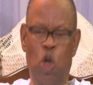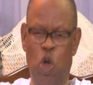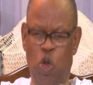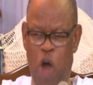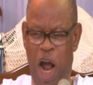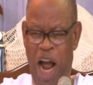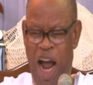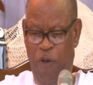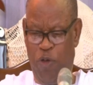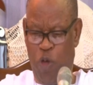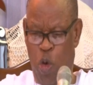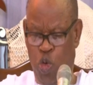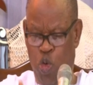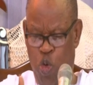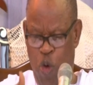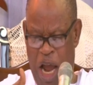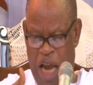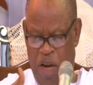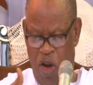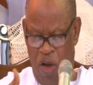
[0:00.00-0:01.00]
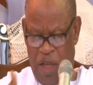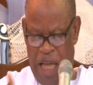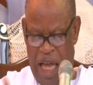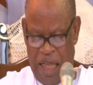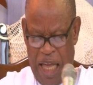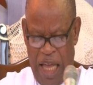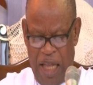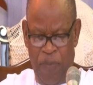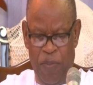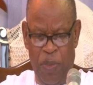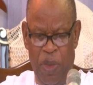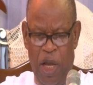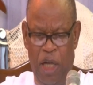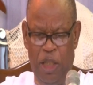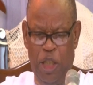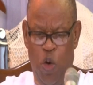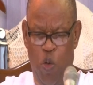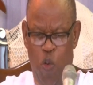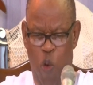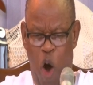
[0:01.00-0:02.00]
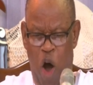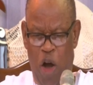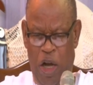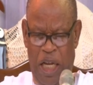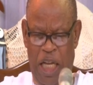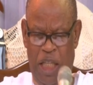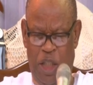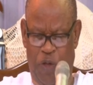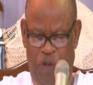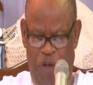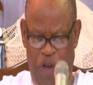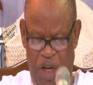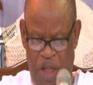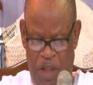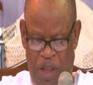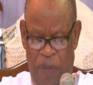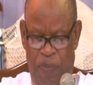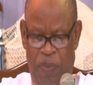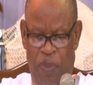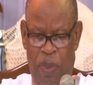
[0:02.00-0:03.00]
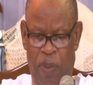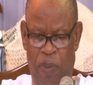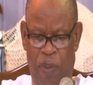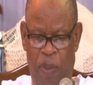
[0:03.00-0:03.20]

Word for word: You don't have to do any other thing. The work is finished.